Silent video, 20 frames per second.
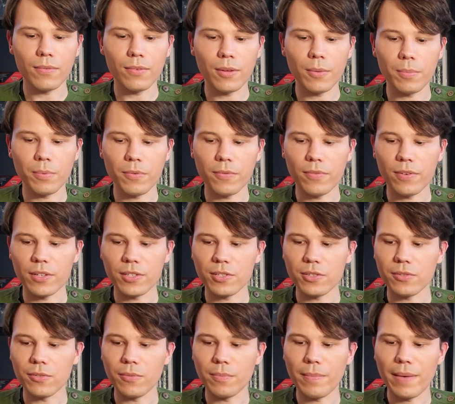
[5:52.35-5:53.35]

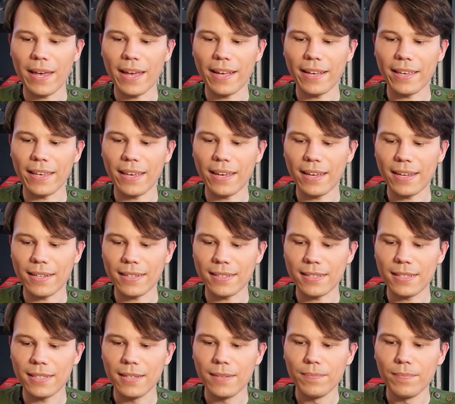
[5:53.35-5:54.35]
professional mat
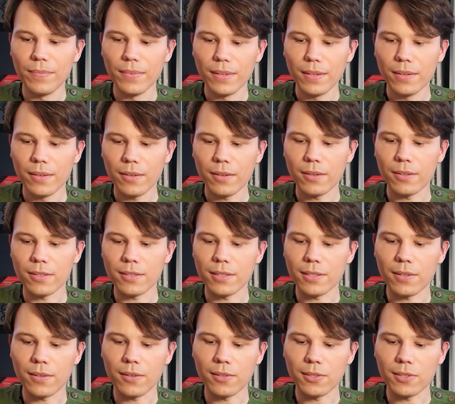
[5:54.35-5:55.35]
yet, because
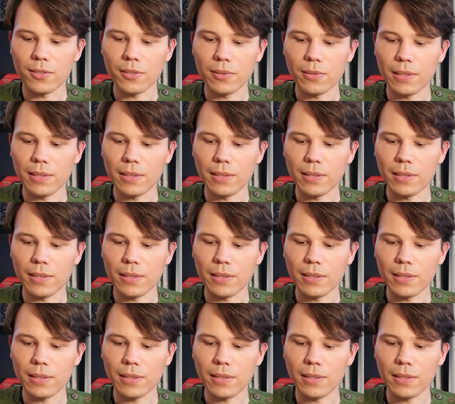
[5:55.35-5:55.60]
it also